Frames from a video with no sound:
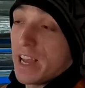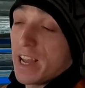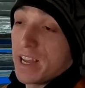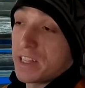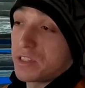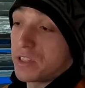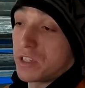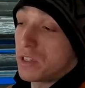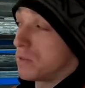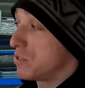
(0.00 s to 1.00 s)
and
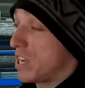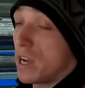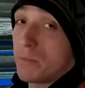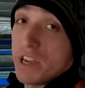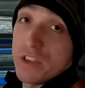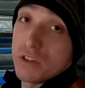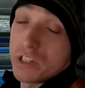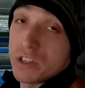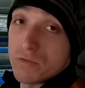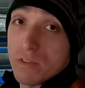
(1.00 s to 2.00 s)
the JRP
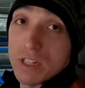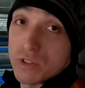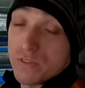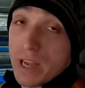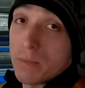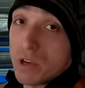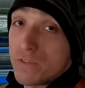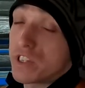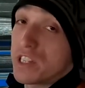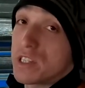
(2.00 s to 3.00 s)
unit runs off that
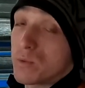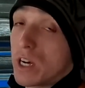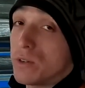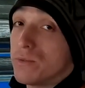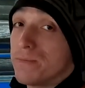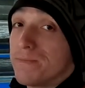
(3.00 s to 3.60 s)
perfectly as well.